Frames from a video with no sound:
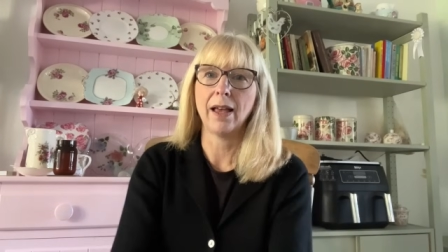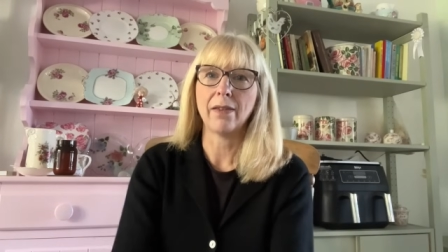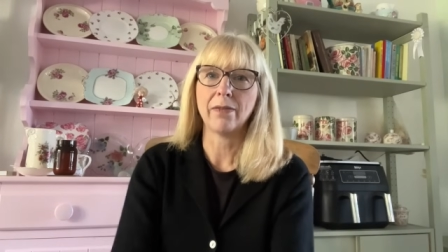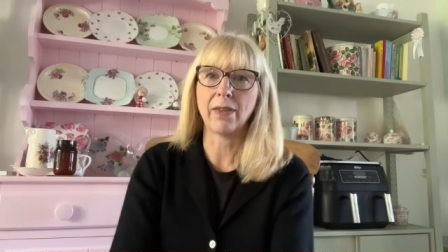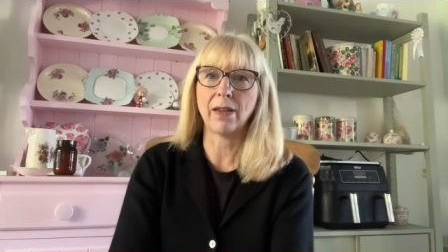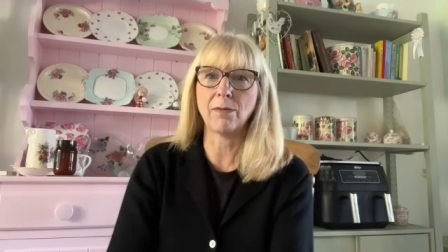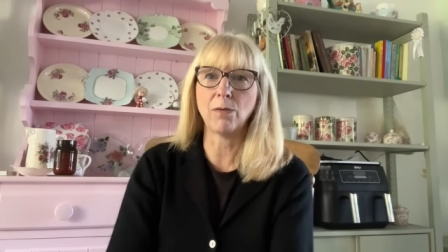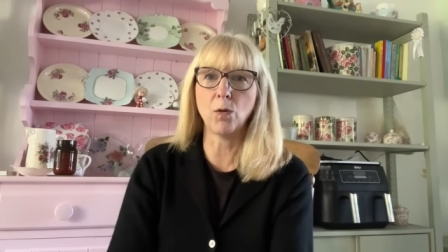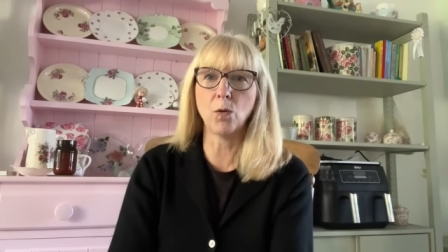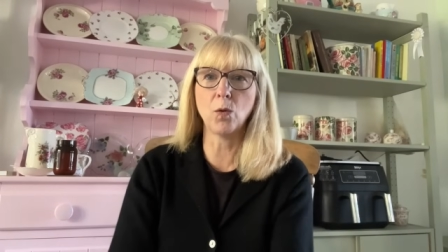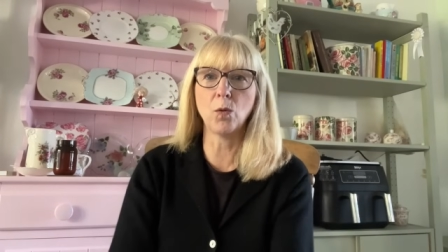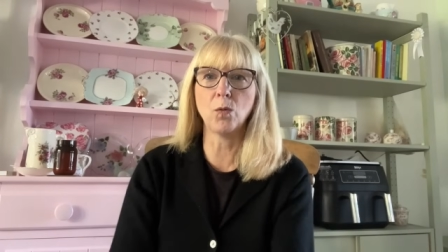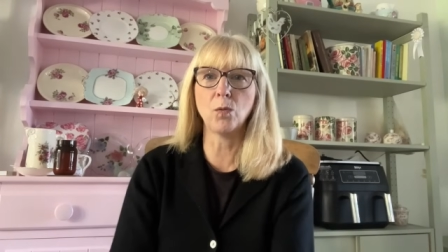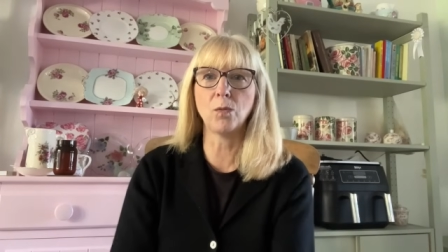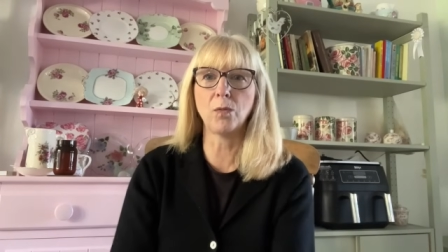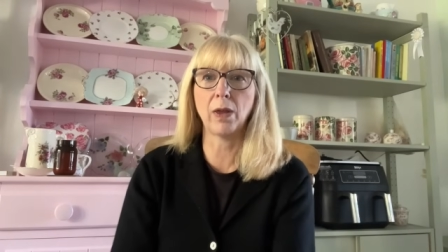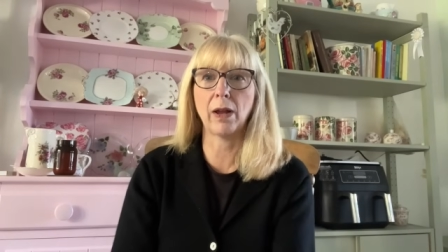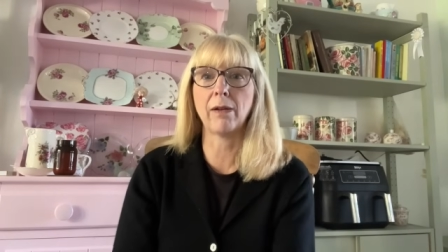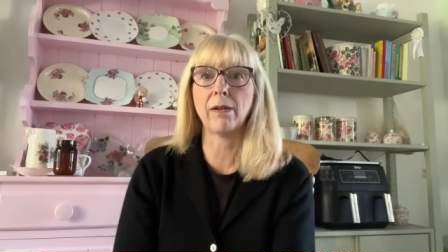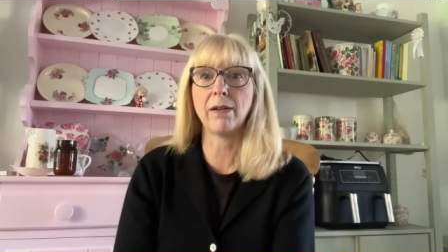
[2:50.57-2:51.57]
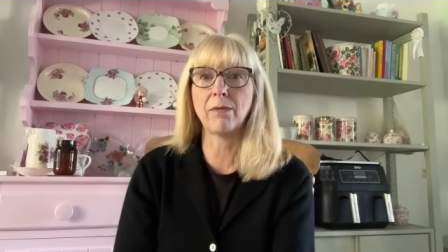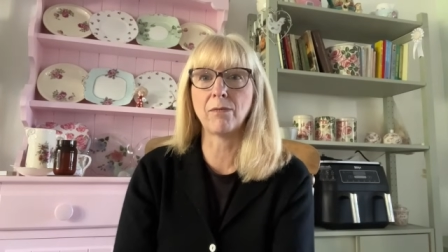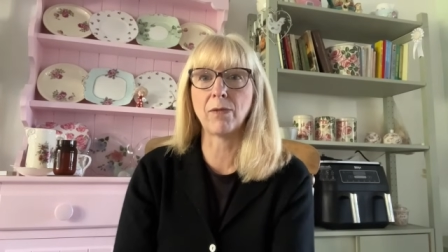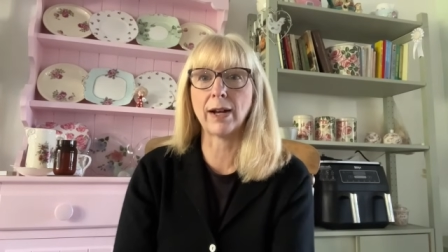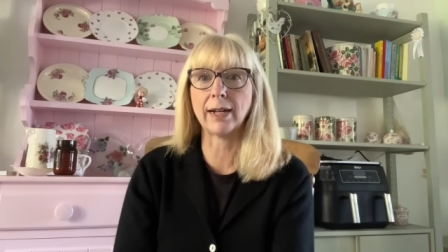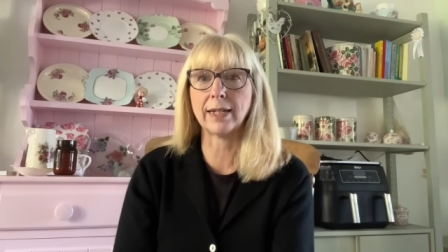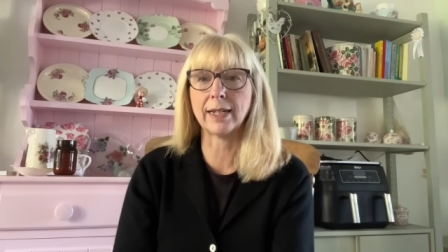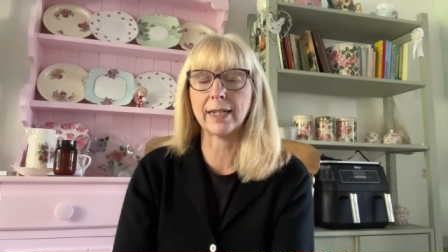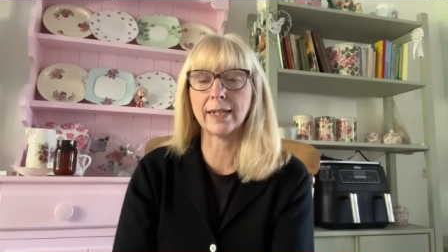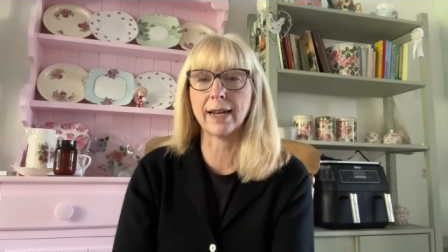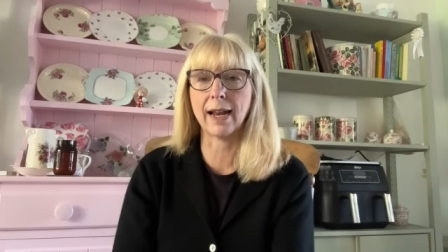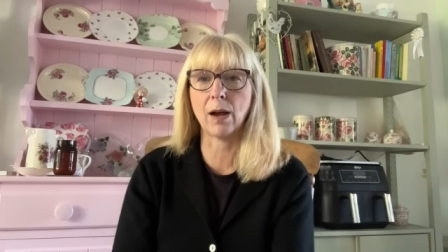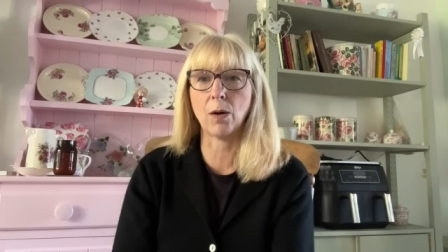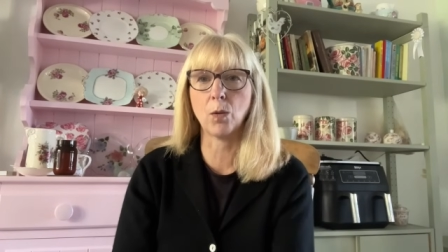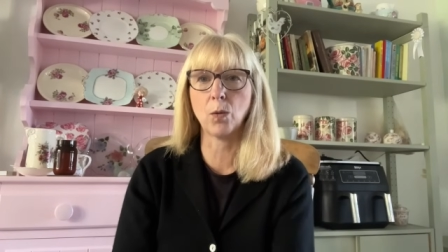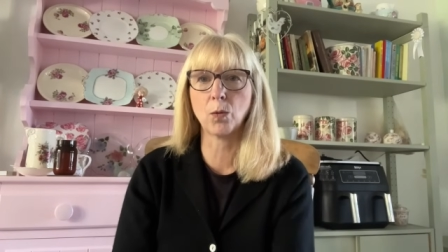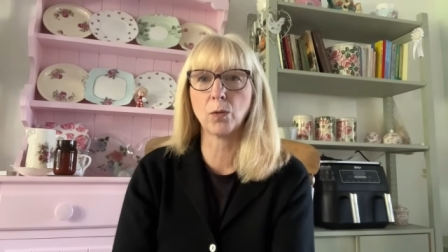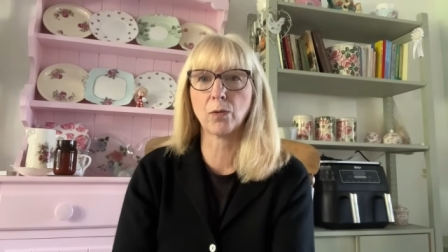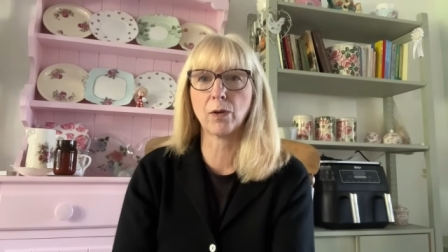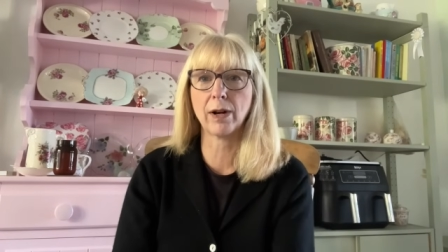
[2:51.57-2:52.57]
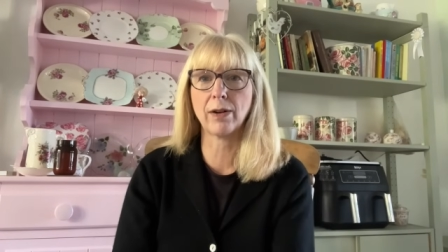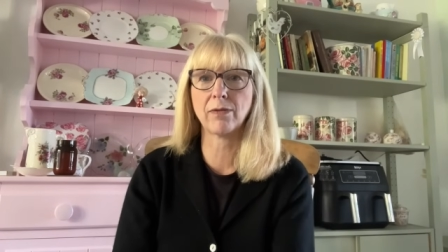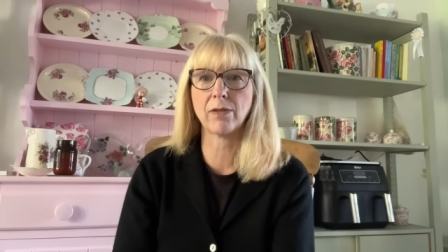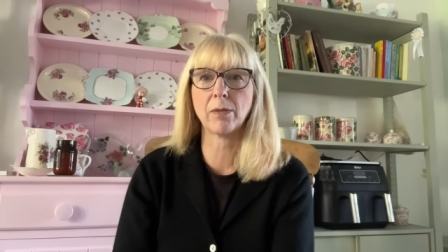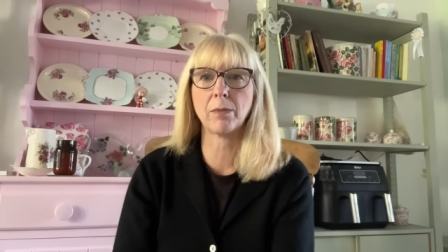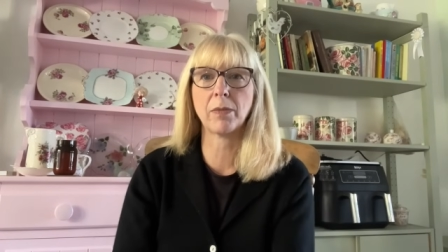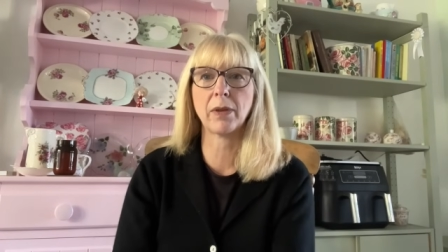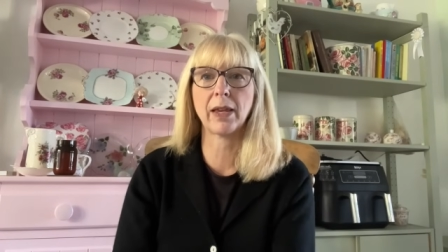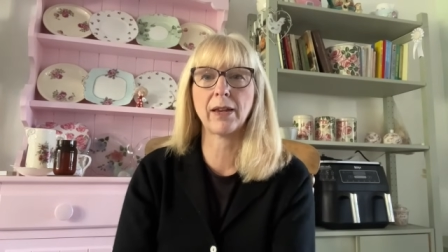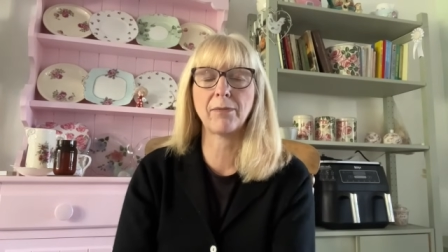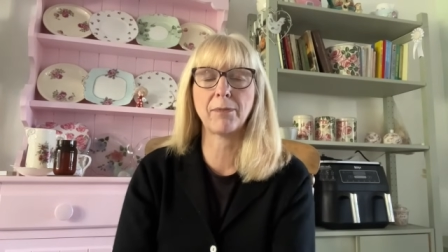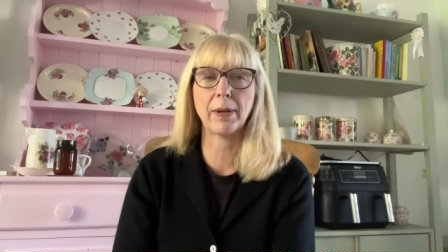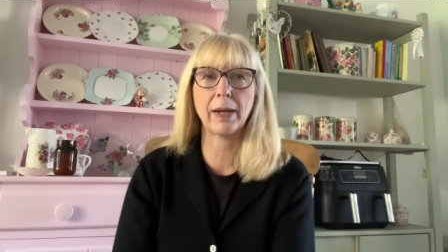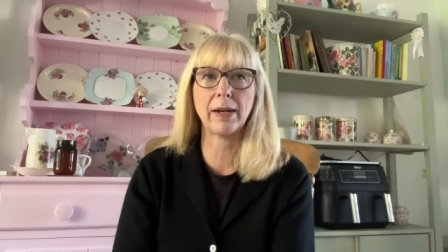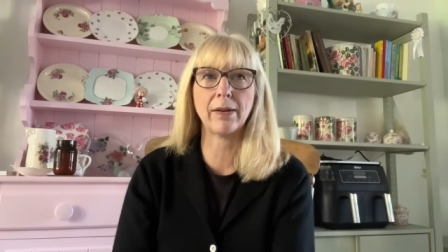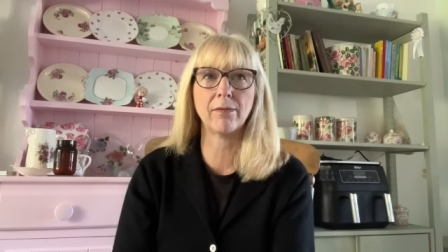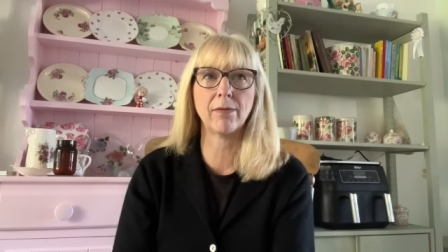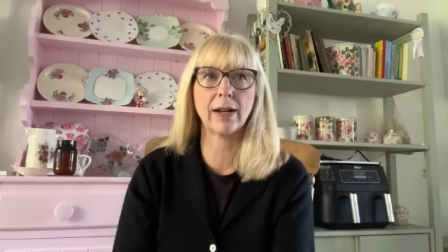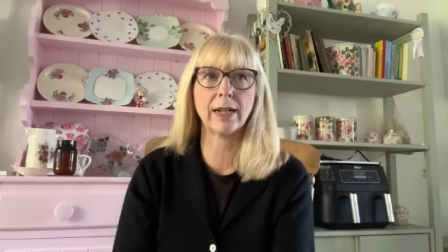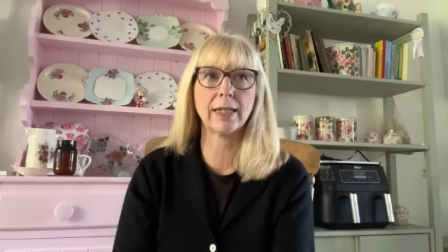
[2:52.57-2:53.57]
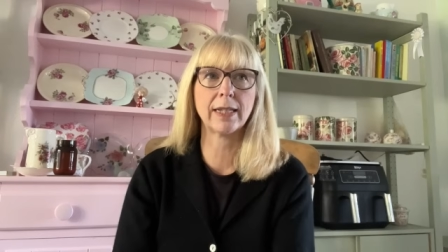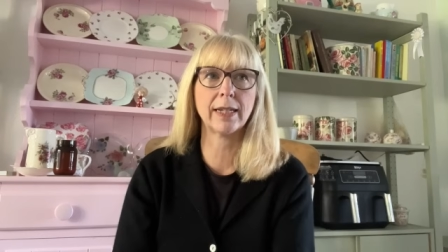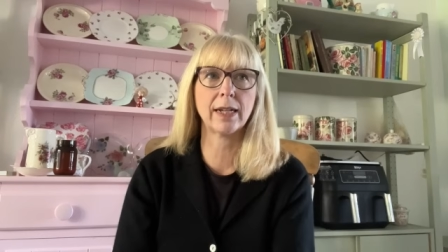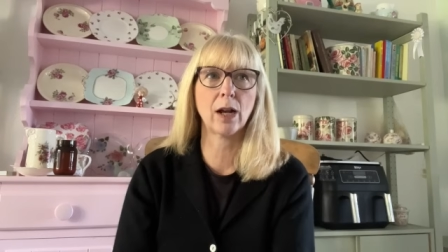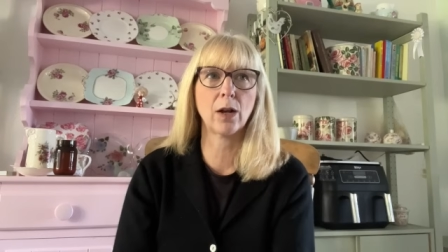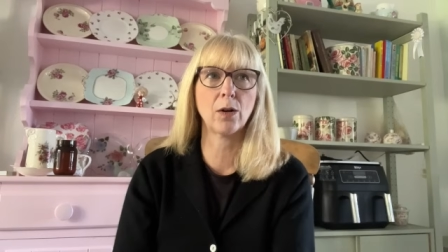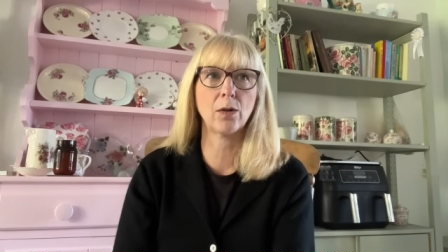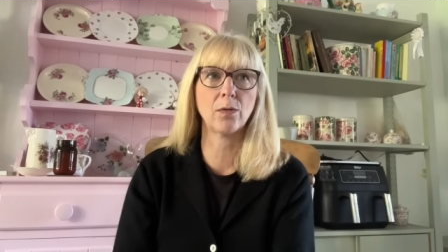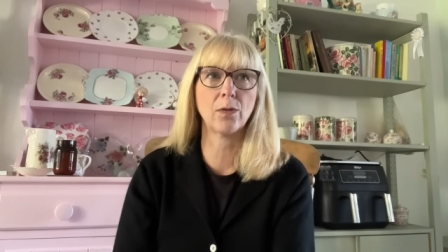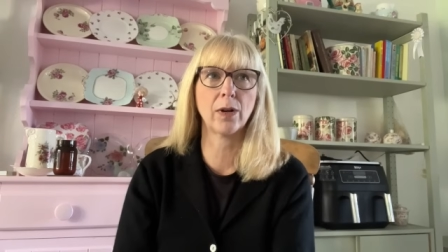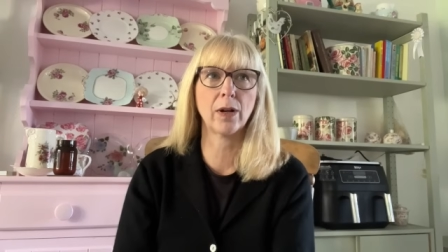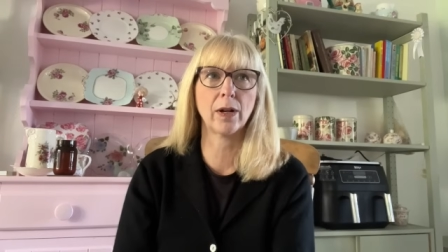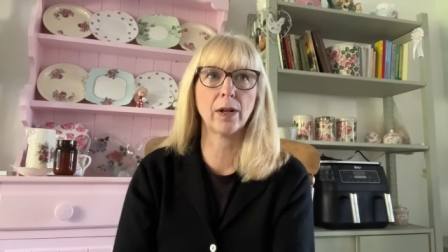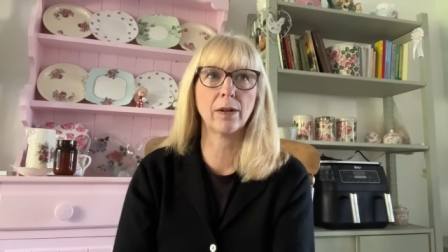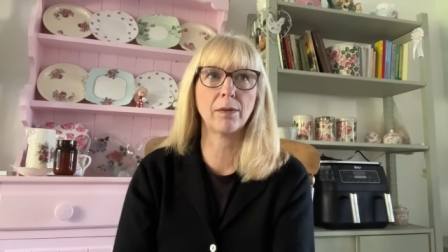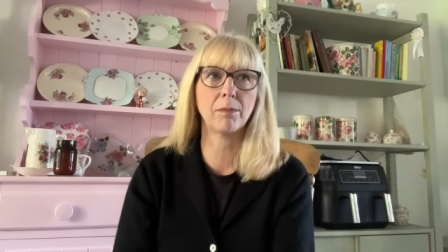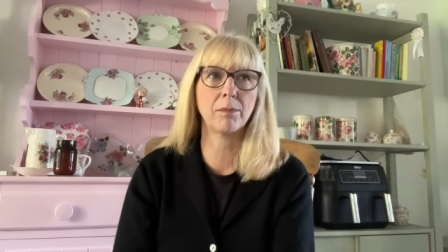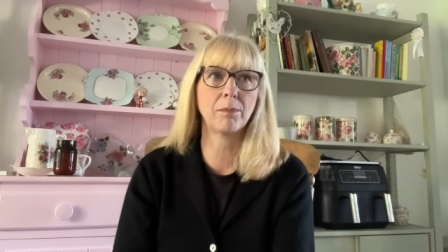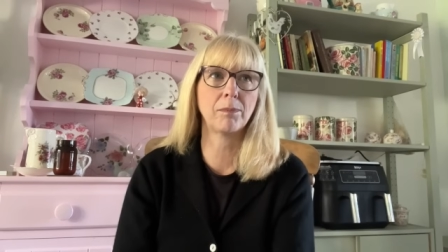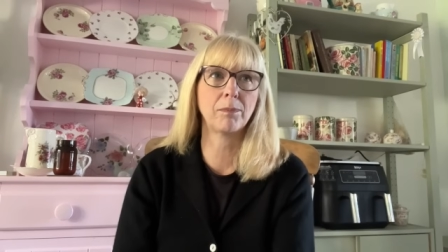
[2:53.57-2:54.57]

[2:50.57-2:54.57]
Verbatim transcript: They're in rented now, all three of them, and they've been in rented over